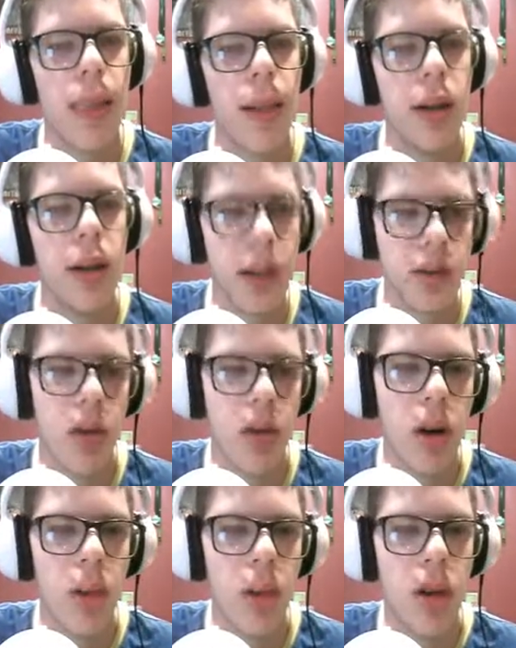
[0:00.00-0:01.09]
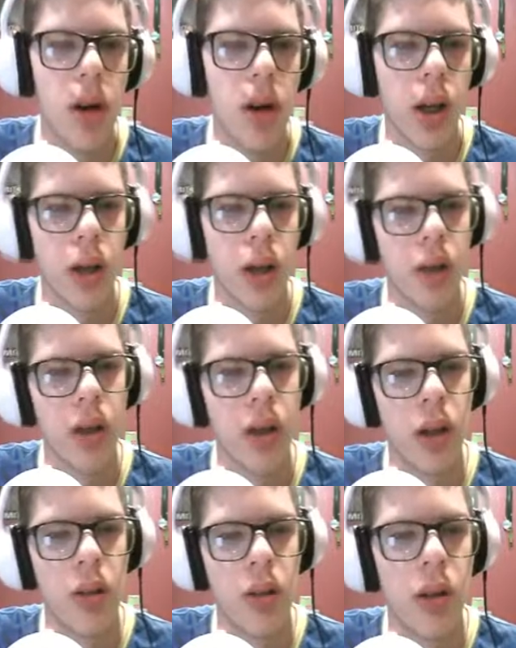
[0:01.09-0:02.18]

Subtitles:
It gives you alarm clock, calculator.